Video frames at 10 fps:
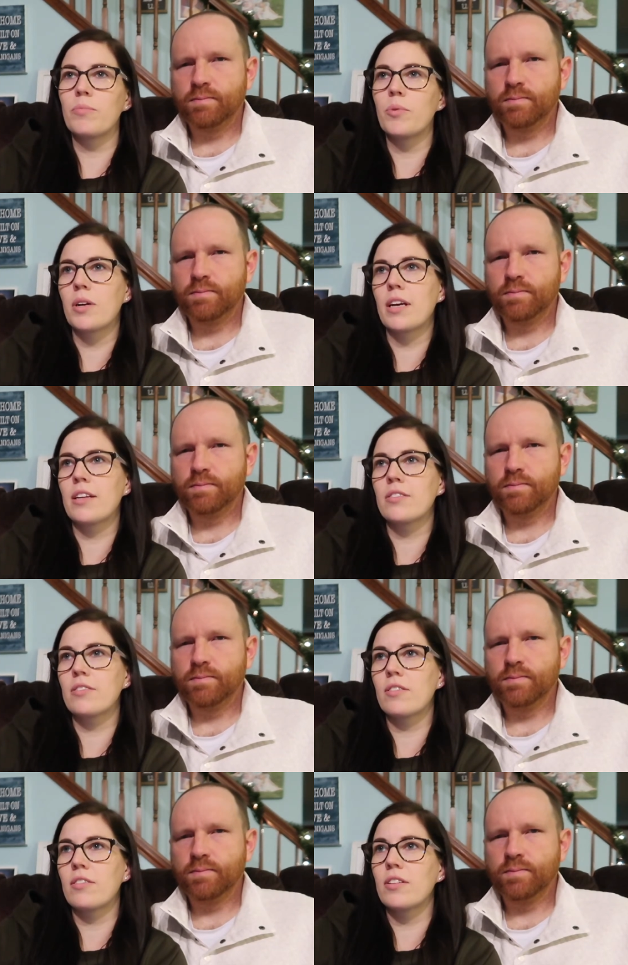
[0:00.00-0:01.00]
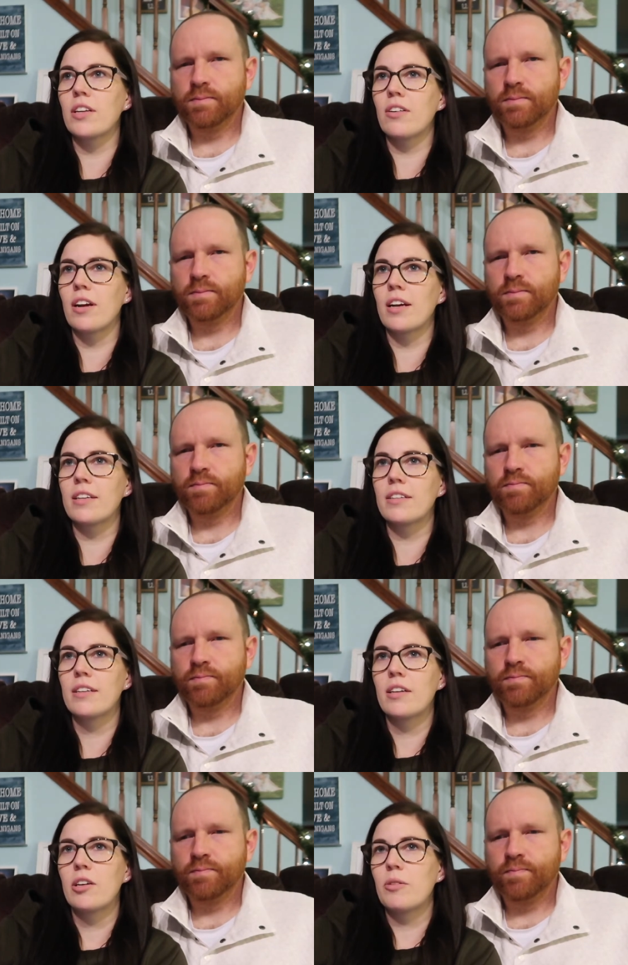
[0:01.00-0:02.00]
Speaker 1: more kicks earlier on.
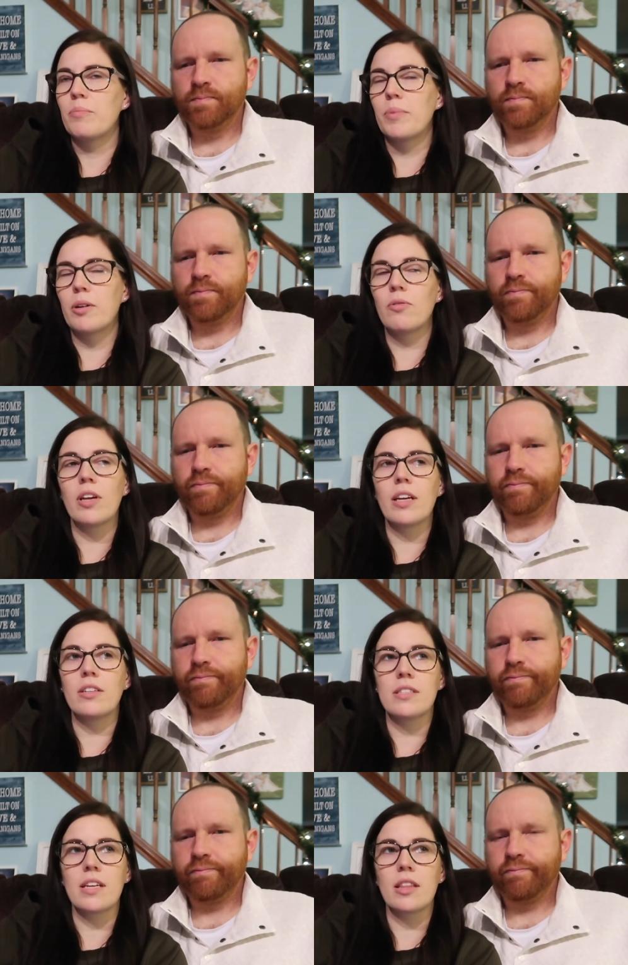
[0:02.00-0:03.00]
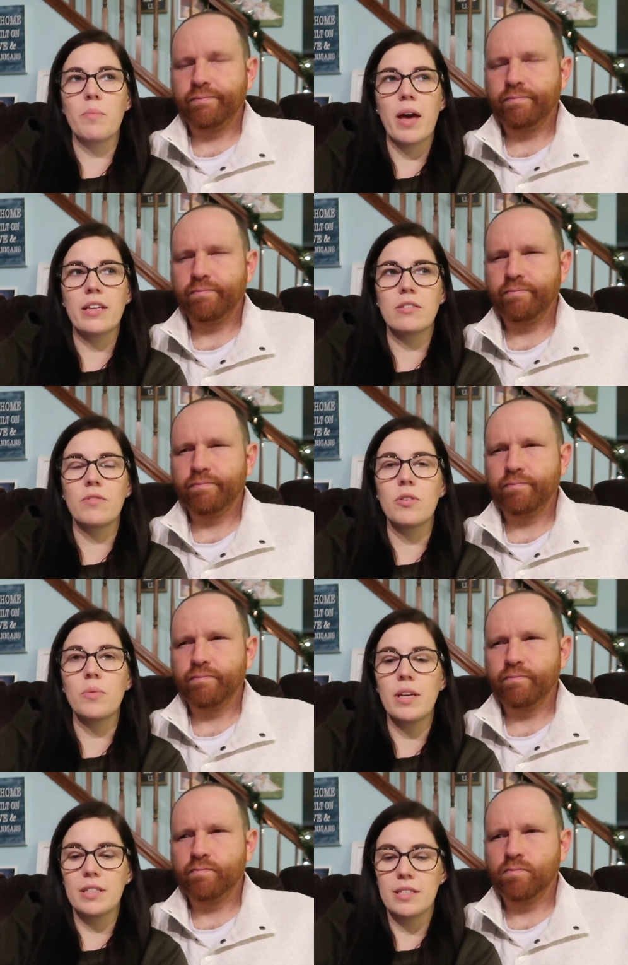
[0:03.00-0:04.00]
But really just like the past
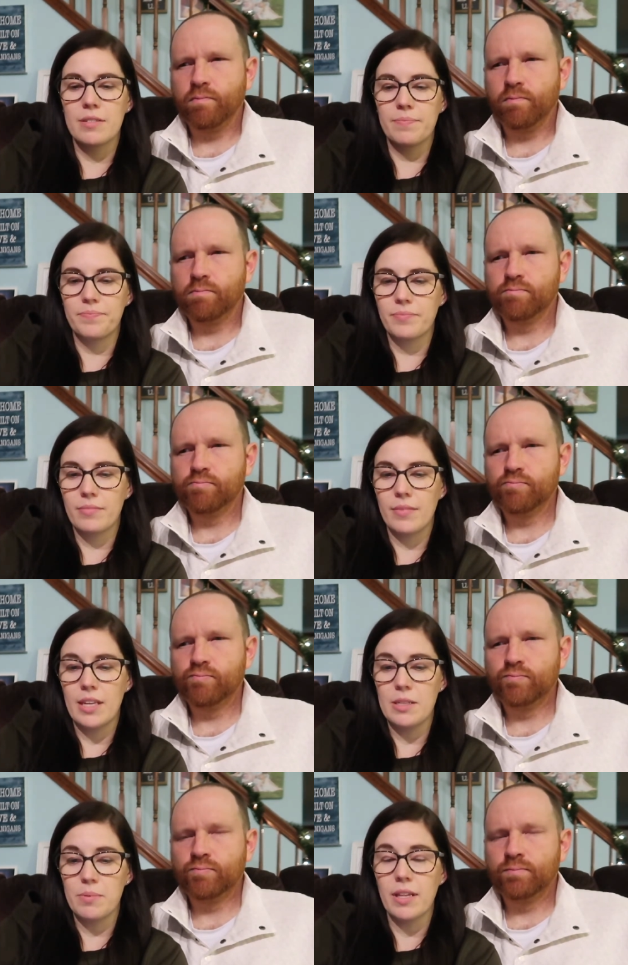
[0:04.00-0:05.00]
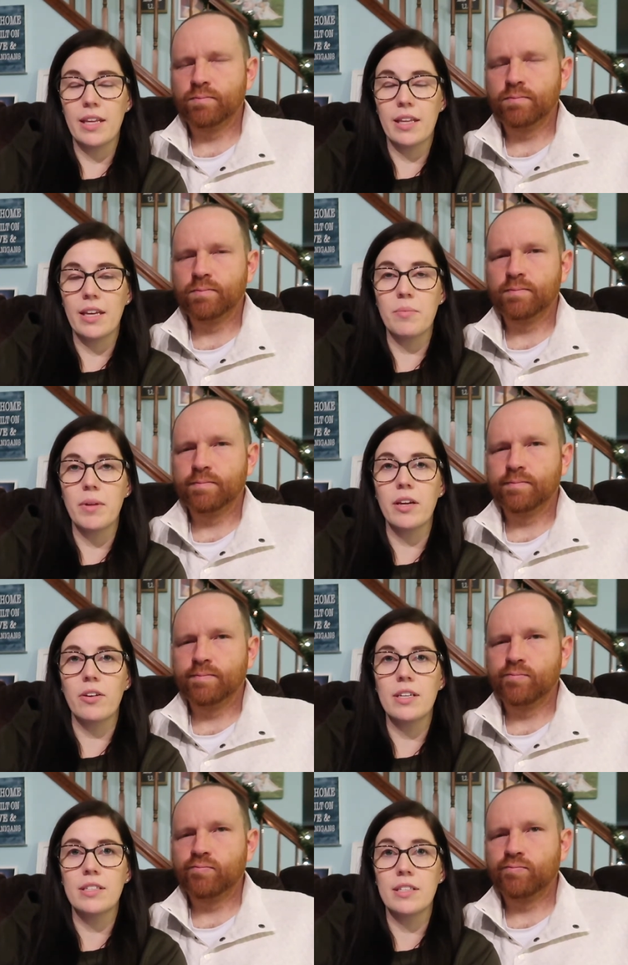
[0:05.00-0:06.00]
few weeks he's been like kicking me like
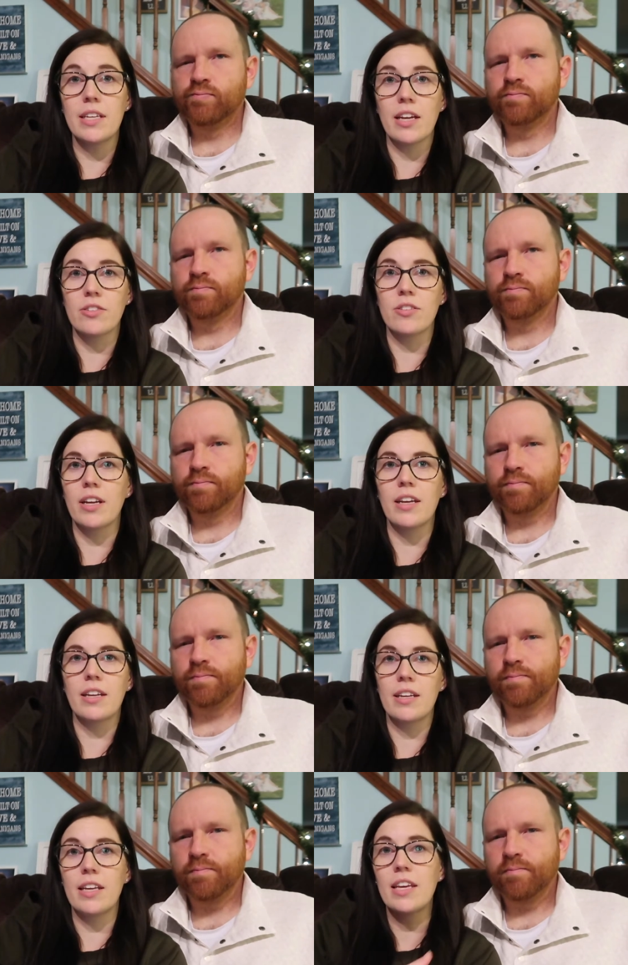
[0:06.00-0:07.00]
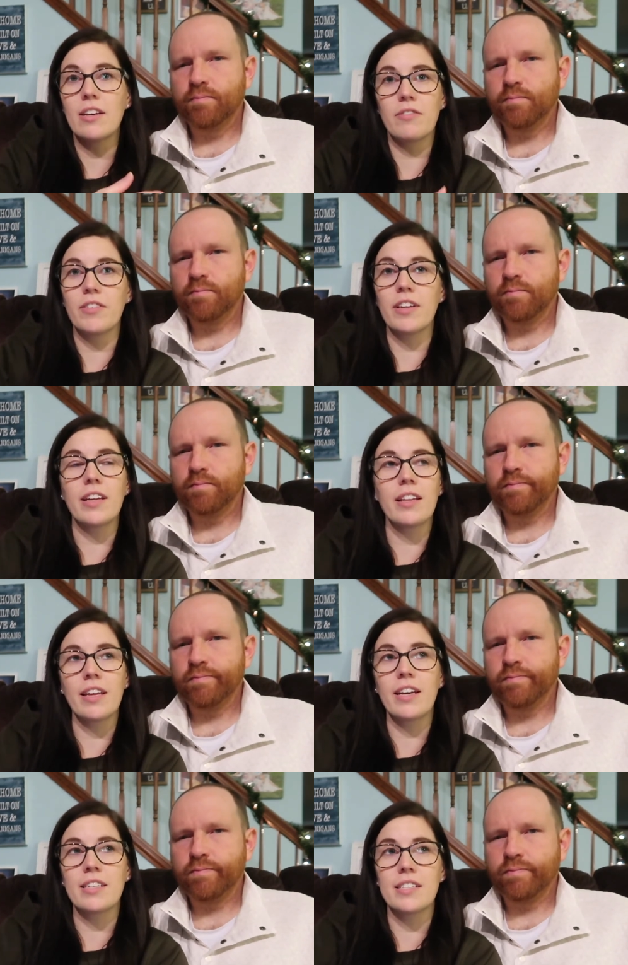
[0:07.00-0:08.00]
crazy. Yesterday, he could feel it
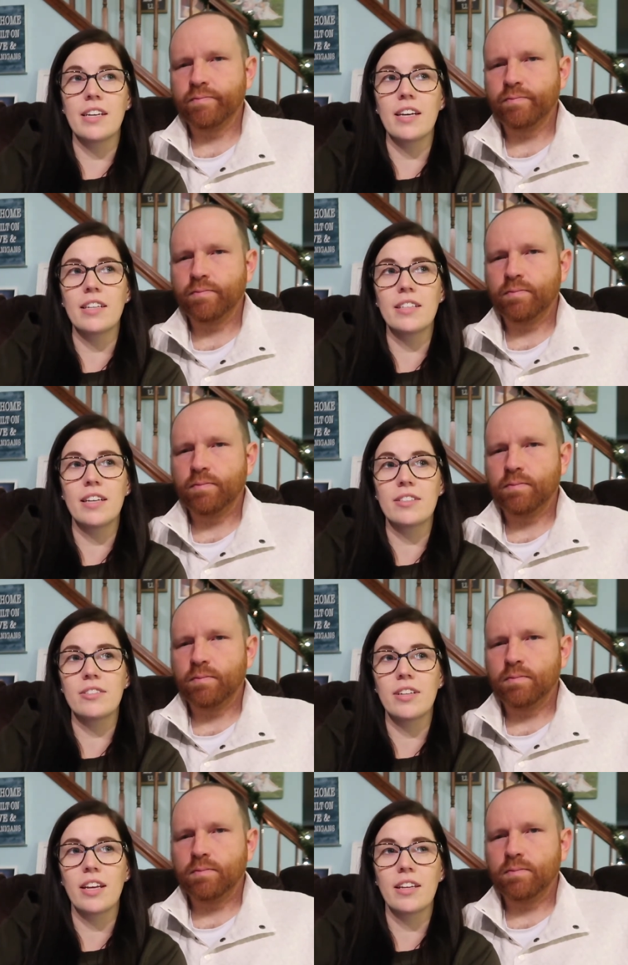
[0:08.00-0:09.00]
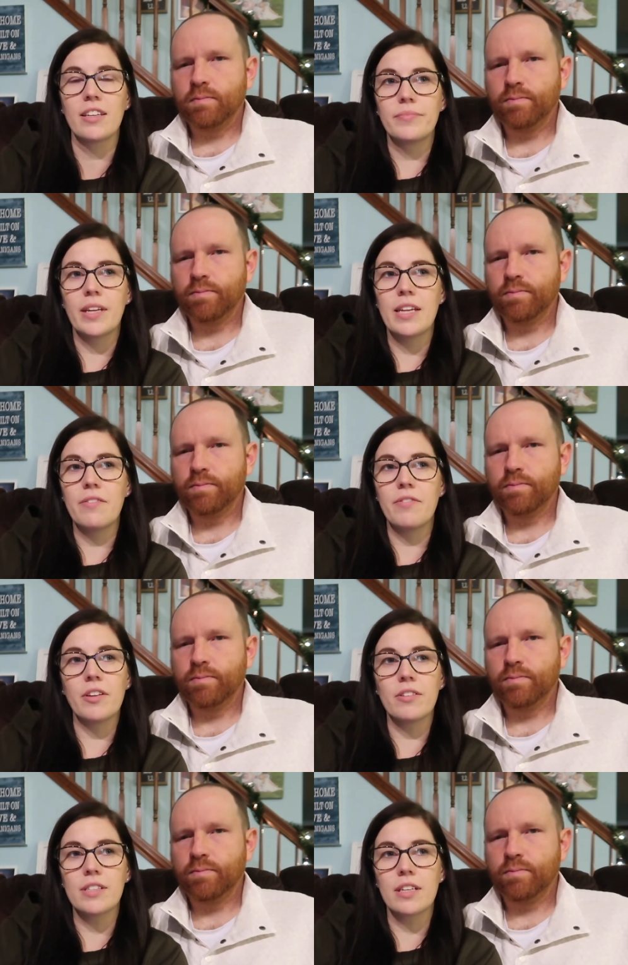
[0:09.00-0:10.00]
like a ton yesterday. And he
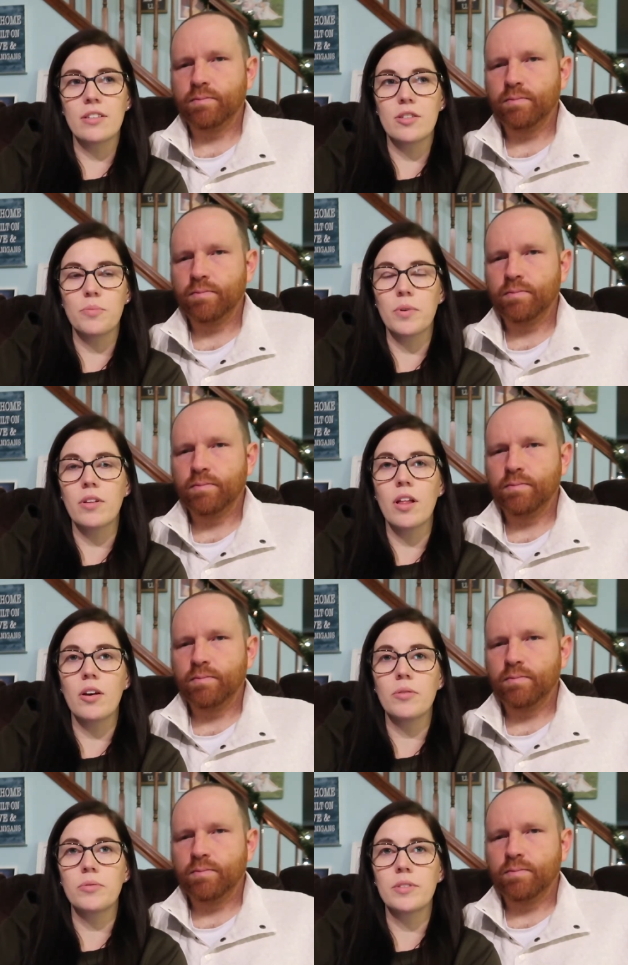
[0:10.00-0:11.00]
feels like super low